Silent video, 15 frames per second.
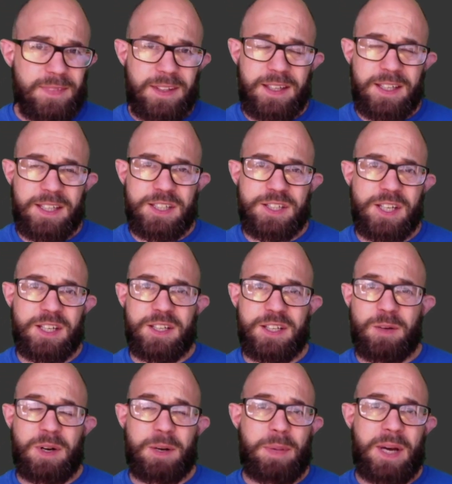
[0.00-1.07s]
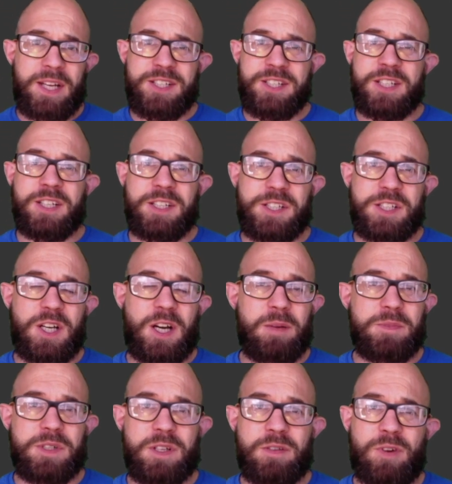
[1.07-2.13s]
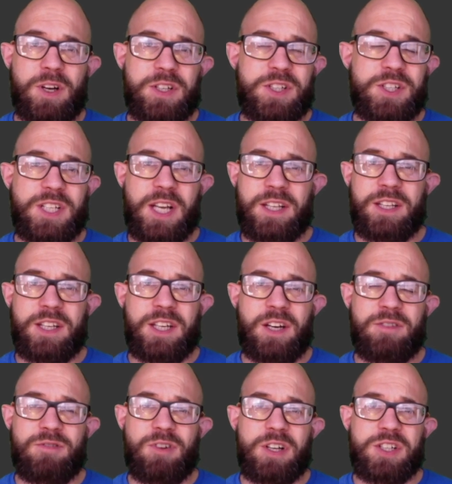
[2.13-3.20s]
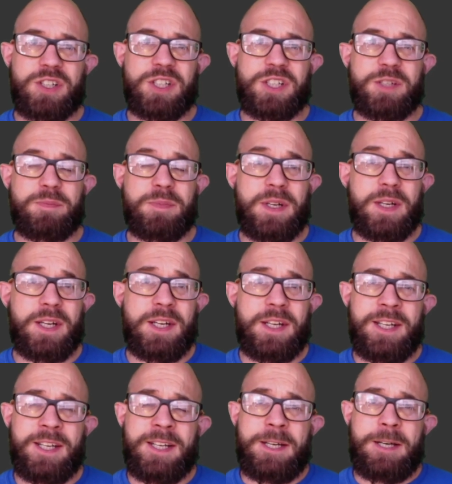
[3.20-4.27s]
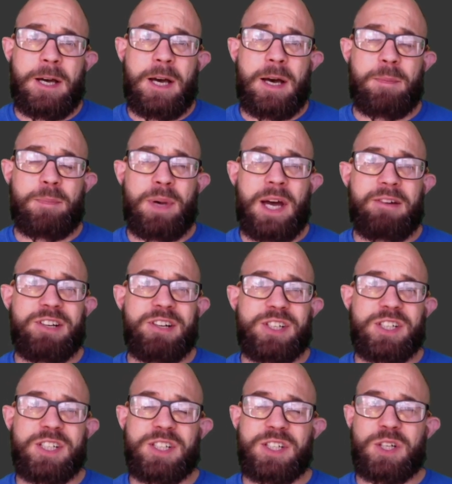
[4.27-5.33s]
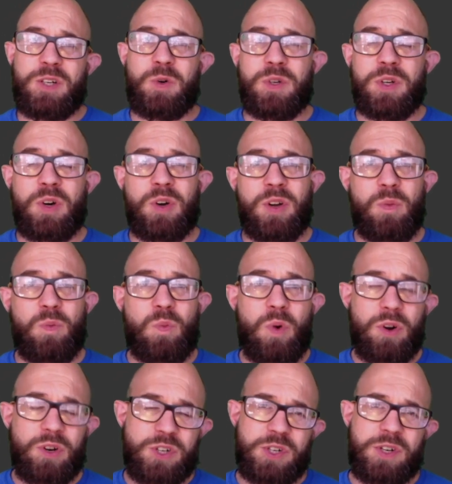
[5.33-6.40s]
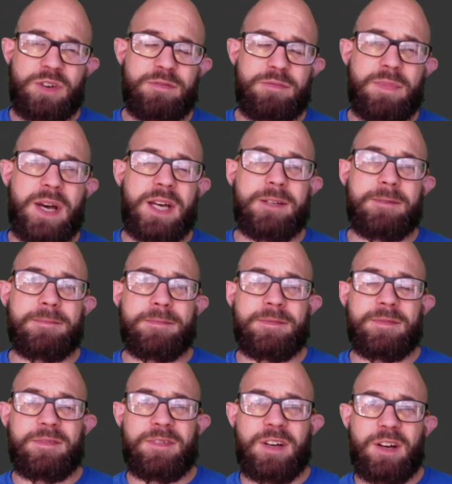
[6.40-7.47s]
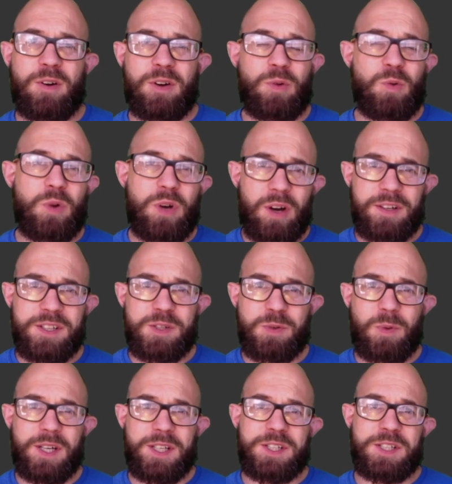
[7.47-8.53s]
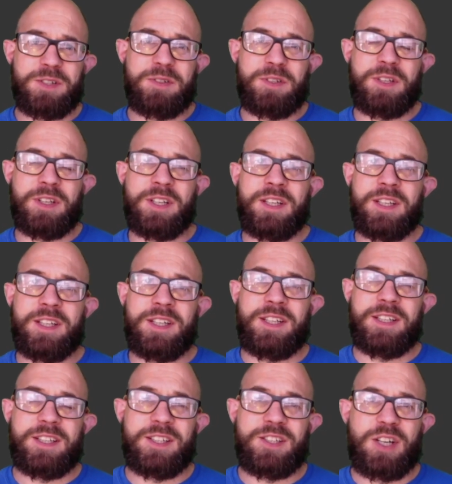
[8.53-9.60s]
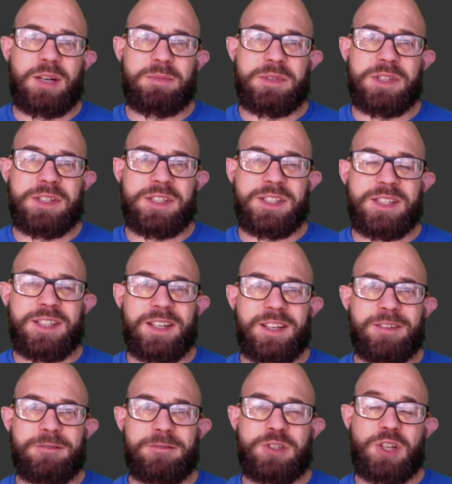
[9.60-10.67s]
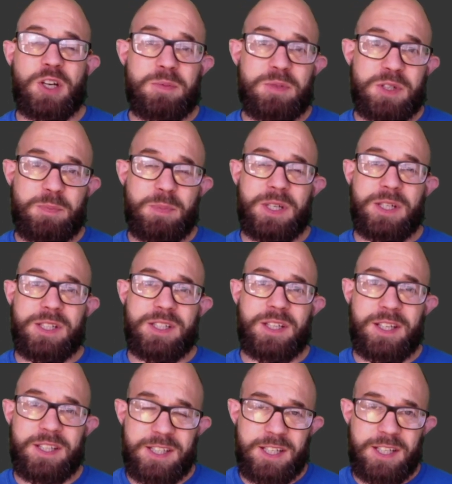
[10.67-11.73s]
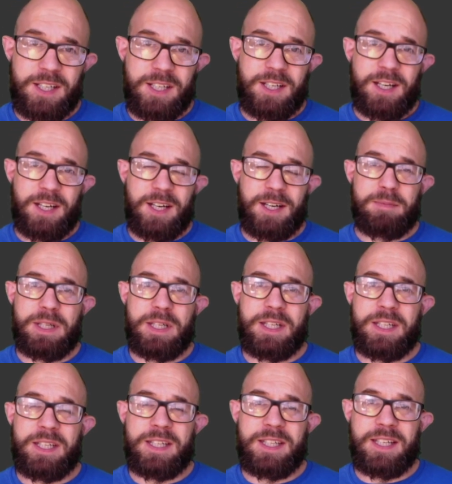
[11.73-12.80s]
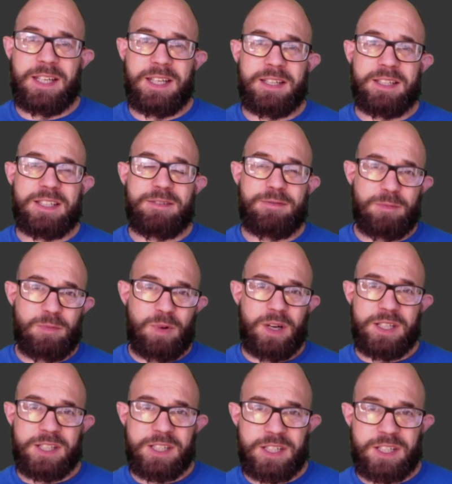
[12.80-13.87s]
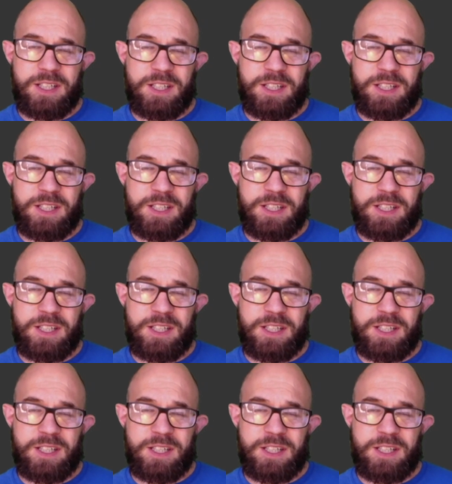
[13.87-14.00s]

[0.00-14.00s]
He said, when a pestilence comes, the righteous and the unrighteous perish. He's called God a watcher of men. All kinds of ways through the chapters of Job's speech that he, in different ways,